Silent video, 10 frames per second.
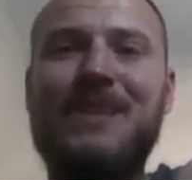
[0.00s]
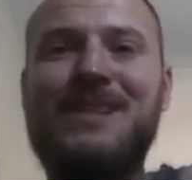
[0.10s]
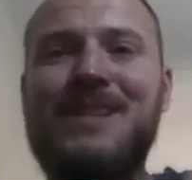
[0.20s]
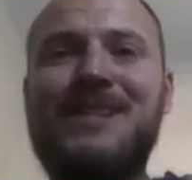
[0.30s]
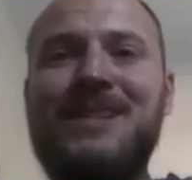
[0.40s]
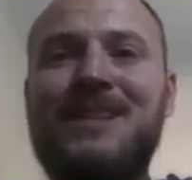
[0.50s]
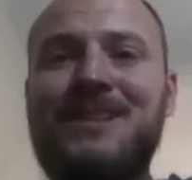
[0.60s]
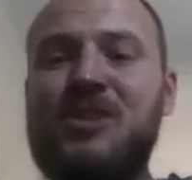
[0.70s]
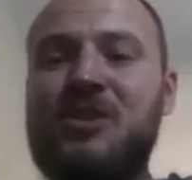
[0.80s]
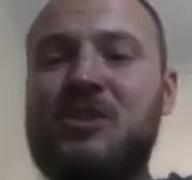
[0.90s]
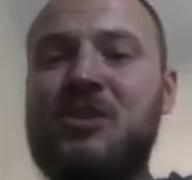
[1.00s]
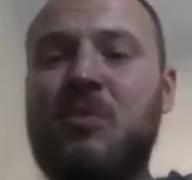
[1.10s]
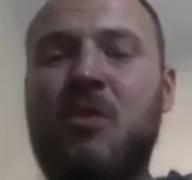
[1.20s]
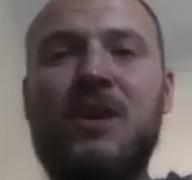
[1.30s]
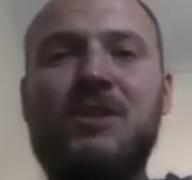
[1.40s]
Testing conditions
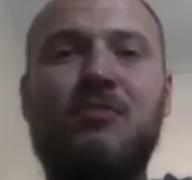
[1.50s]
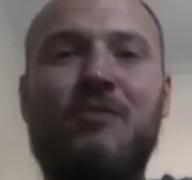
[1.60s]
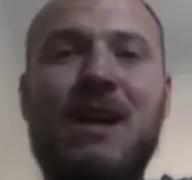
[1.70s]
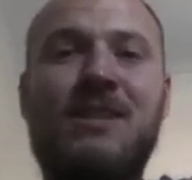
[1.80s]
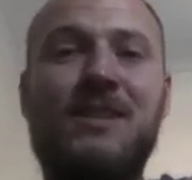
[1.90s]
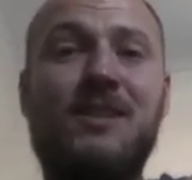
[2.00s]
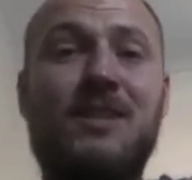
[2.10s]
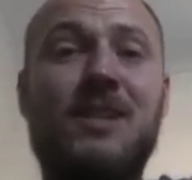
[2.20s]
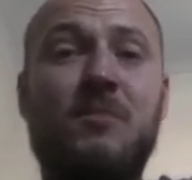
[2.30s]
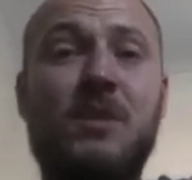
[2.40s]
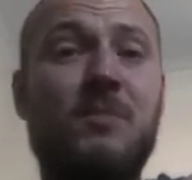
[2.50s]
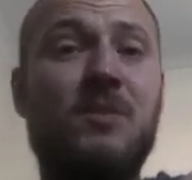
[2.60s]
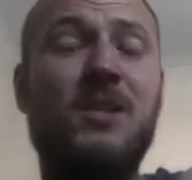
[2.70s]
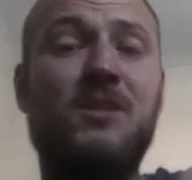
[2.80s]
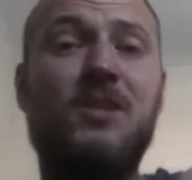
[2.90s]
tomorrow, as the ground is going to be
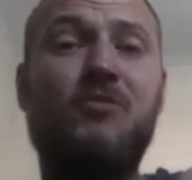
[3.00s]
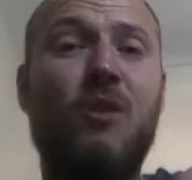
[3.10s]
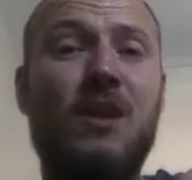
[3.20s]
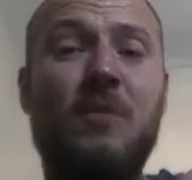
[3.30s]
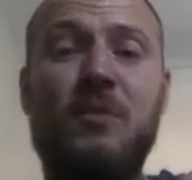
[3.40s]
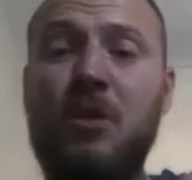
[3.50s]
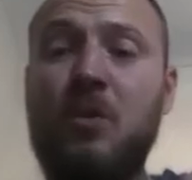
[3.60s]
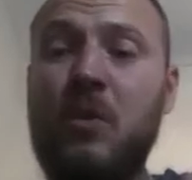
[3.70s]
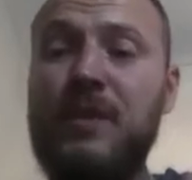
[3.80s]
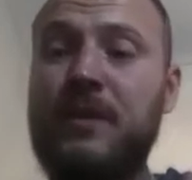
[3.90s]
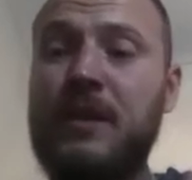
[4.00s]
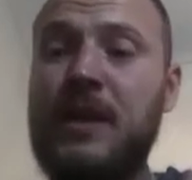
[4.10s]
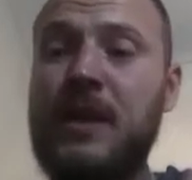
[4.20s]
potentially drying up with the hot weather.